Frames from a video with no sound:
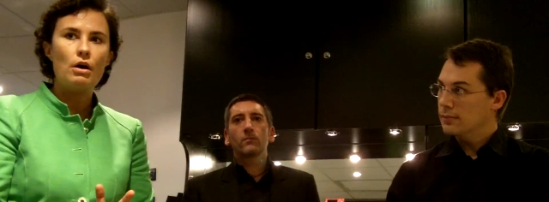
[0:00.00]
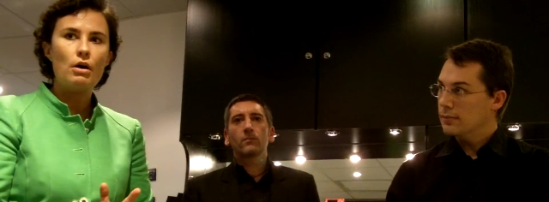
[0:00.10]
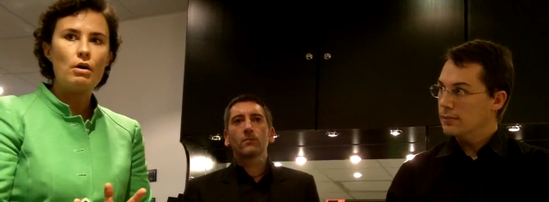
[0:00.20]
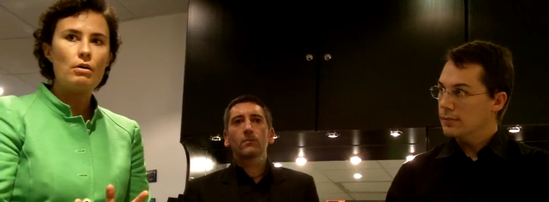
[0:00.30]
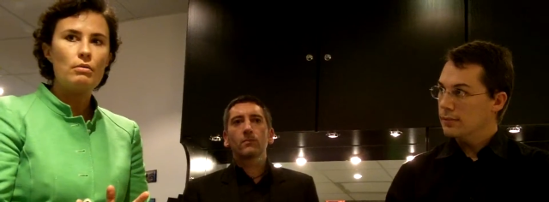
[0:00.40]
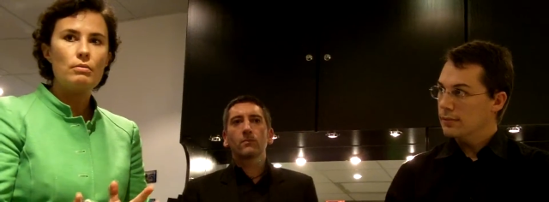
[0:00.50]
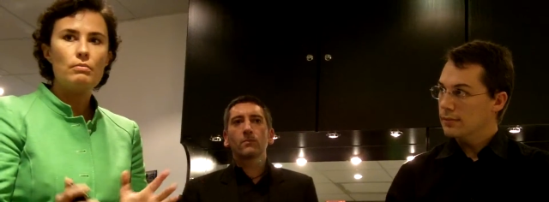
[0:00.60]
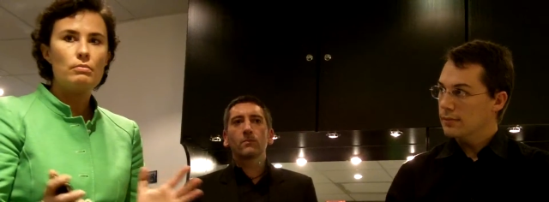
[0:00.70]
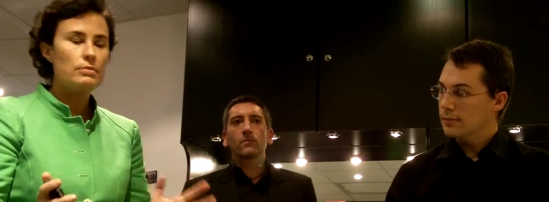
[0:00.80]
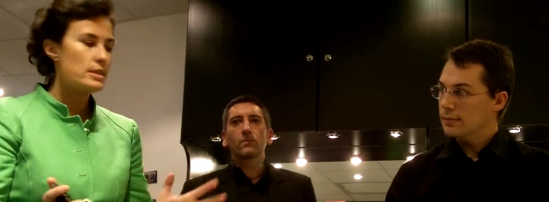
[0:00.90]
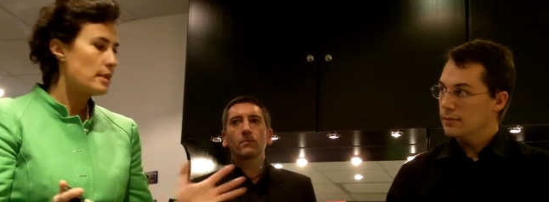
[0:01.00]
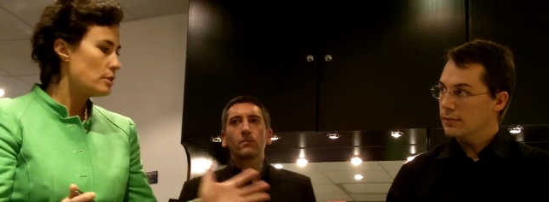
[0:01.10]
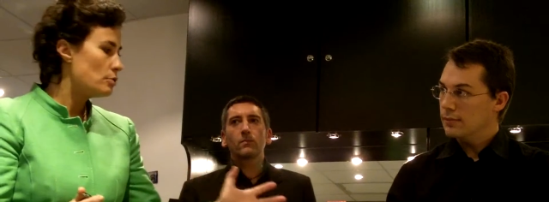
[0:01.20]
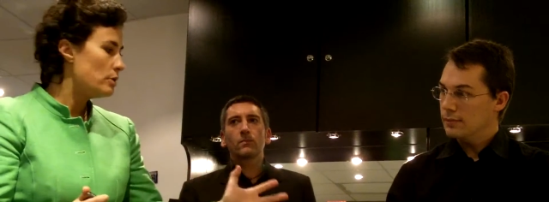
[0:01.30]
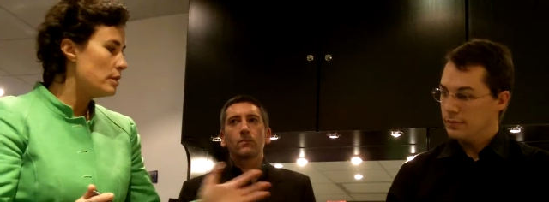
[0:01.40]
Speaker 1: uh,
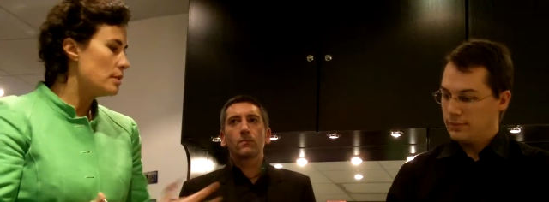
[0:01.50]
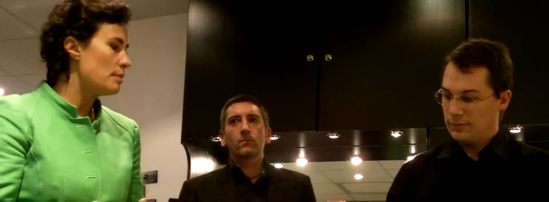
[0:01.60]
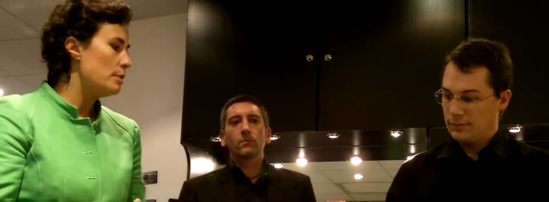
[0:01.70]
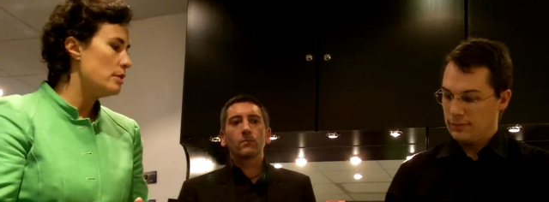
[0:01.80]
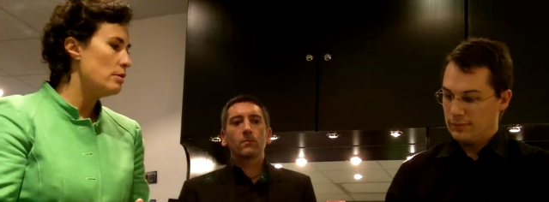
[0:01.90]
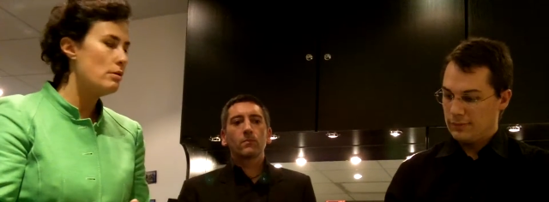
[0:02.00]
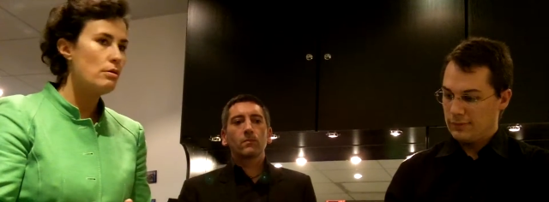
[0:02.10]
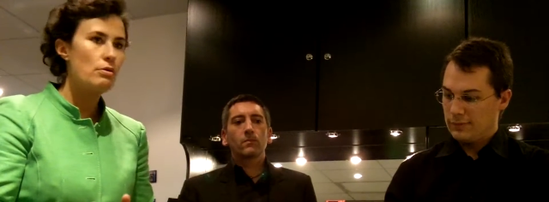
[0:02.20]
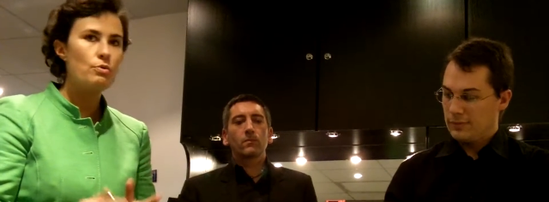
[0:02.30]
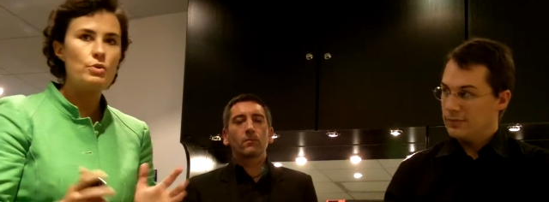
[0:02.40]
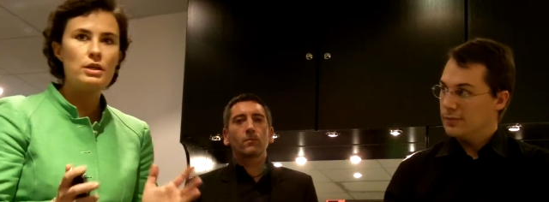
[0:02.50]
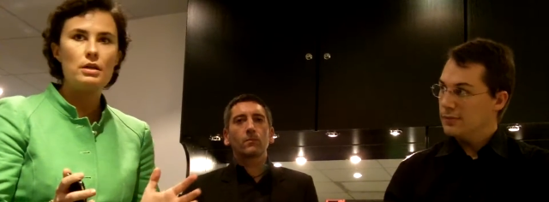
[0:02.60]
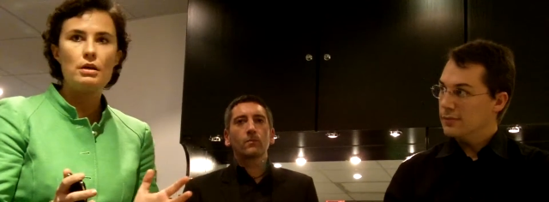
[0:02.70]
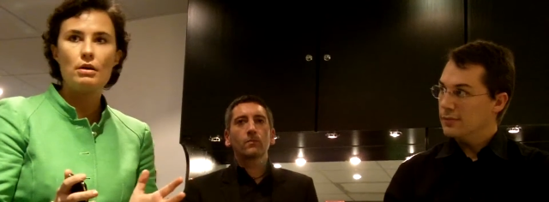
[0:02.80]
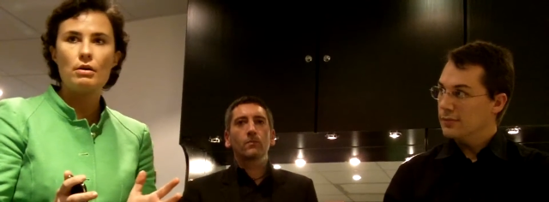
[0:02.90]
thanks to this, I mean, uh,
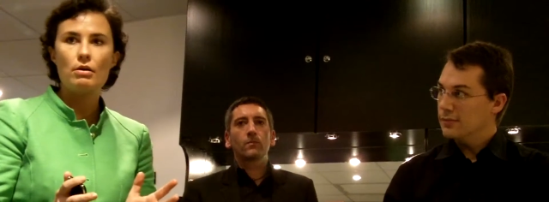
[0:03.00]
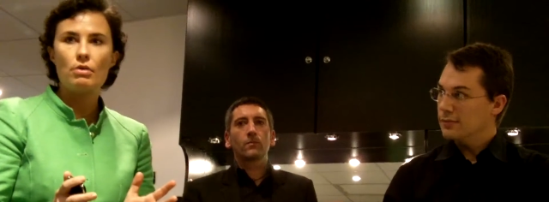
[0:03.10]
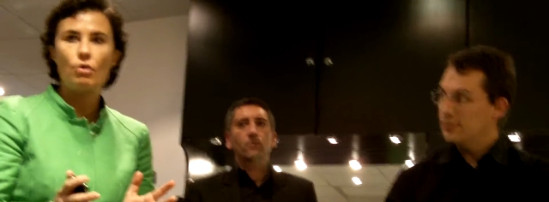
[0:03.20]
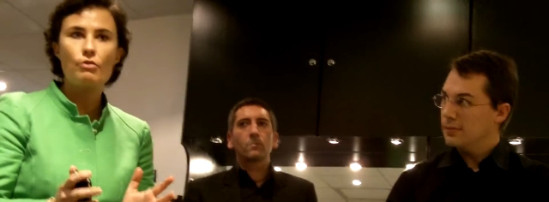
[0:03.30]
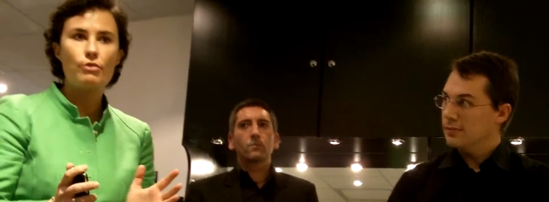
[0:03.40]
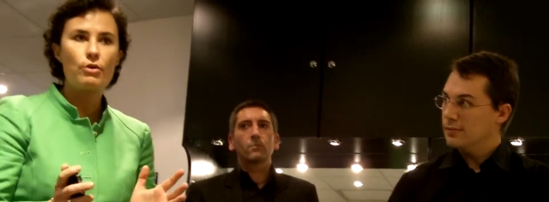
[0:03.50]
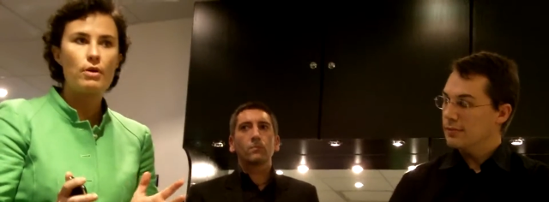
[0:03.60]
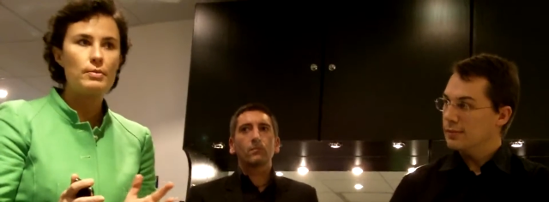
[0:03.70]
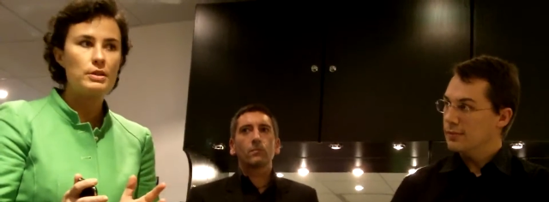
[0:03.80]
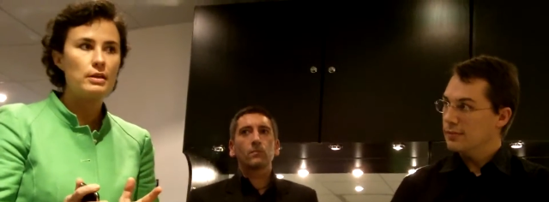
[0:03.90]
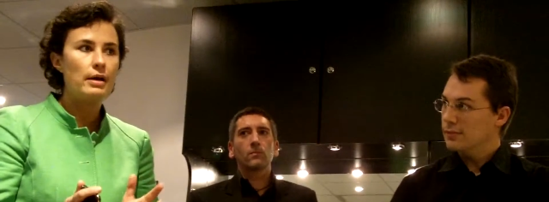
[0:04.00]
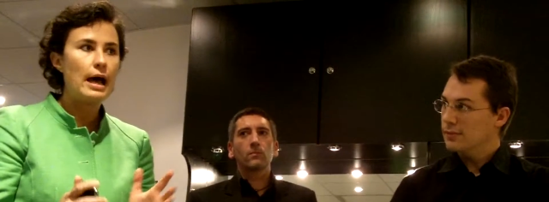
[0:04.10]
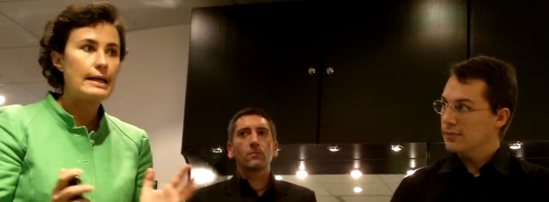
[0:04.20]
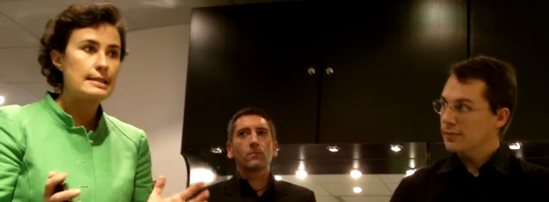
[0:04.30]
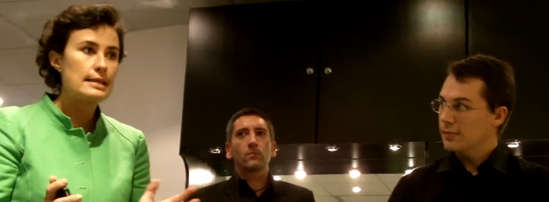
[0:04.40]
we uh, offer, I mean,
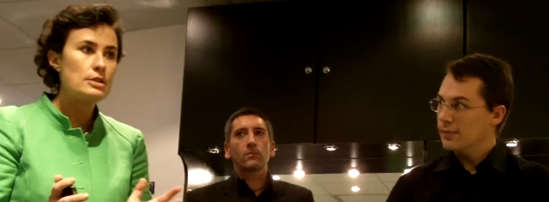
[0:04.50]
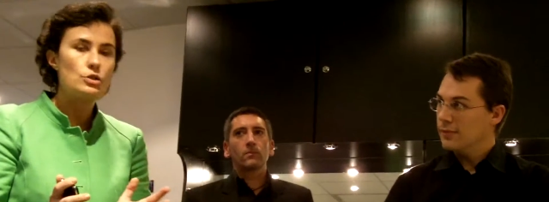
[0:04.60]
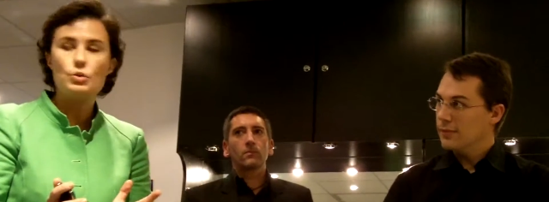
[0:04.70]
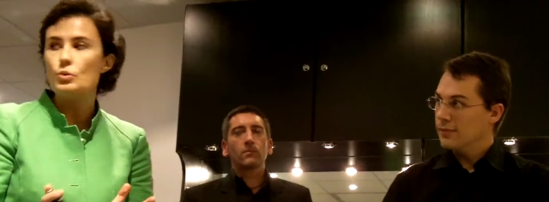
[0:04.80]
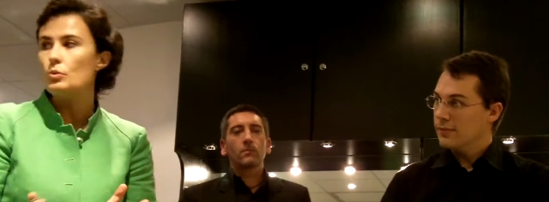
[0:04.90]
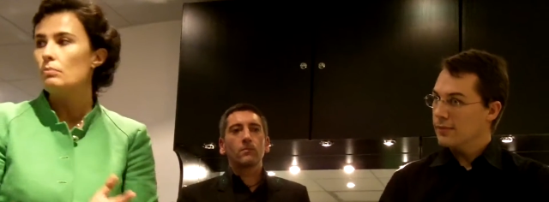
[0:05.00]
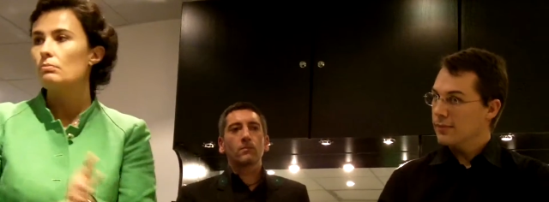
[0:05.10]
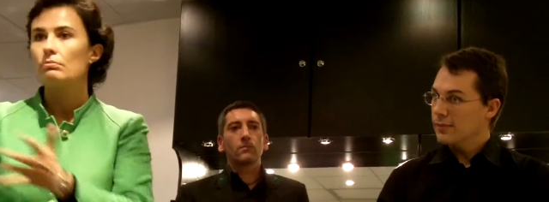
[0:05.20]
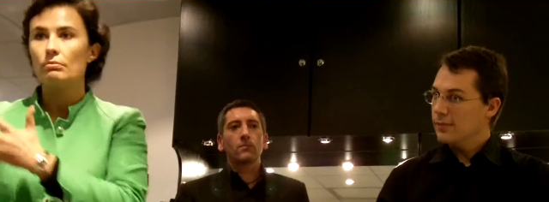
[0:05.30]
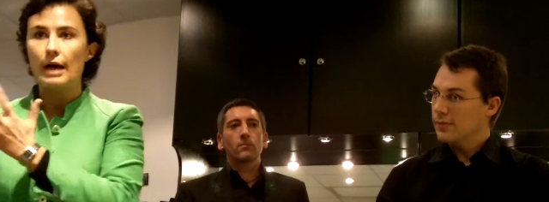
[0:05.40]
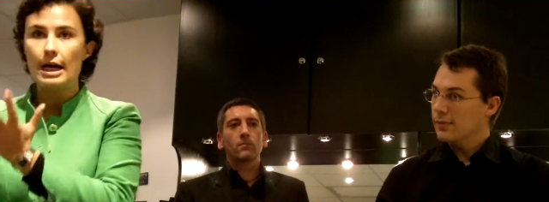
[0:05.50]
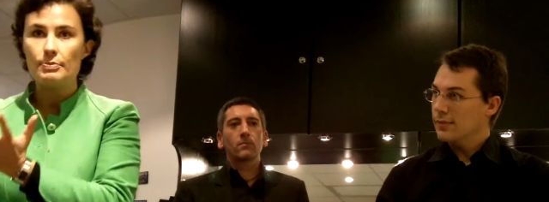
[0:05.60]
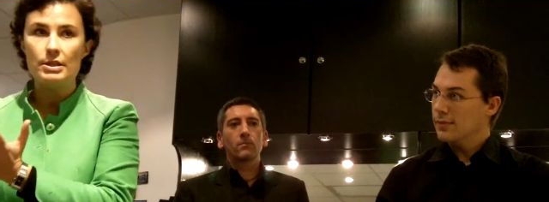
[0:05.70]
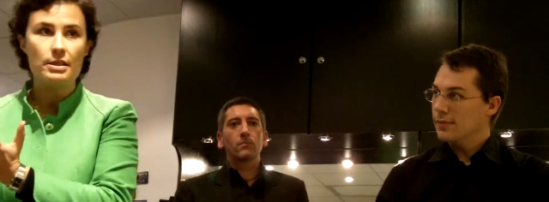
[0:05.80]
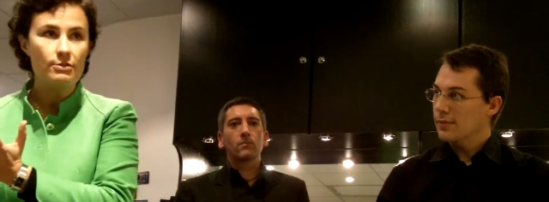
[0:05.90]
access to
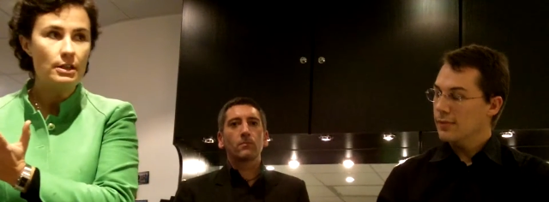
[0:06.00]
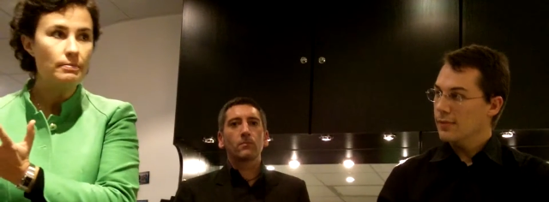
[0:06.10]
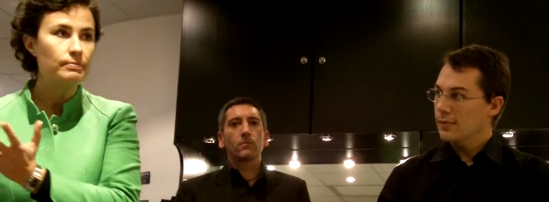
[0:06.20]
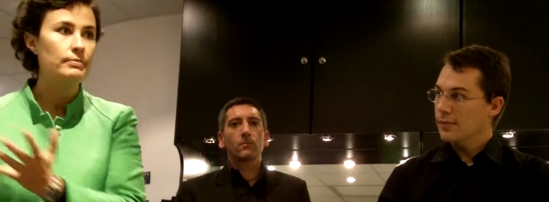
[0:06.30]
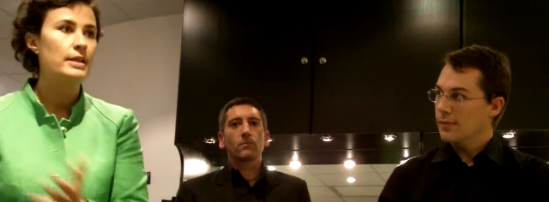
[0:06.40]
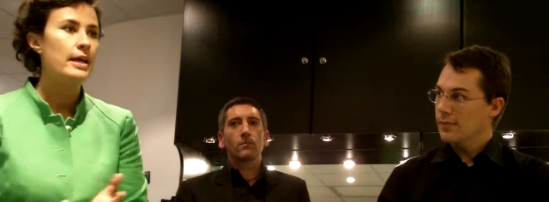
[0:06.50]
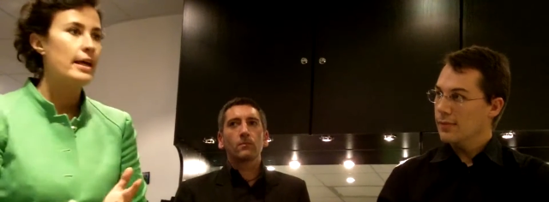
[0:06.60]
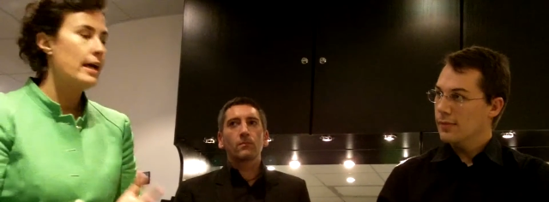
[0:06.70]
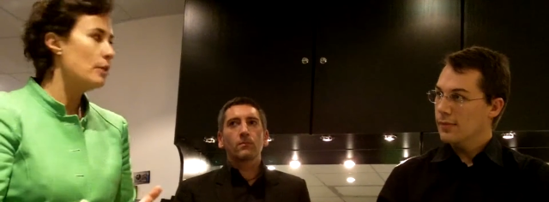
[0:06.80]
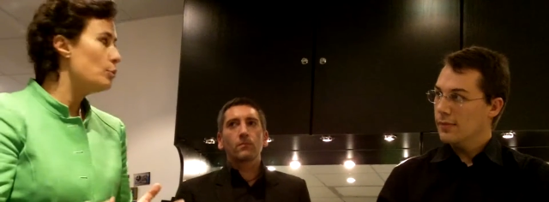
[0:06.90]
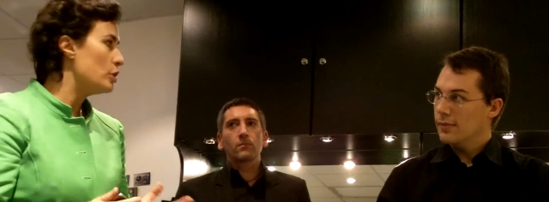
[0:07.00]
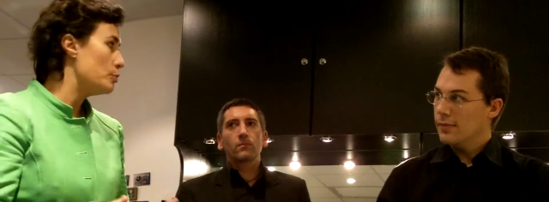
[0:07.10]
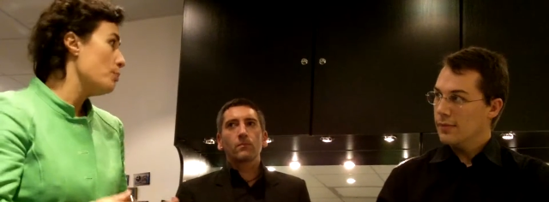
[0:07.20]
IPTV, and which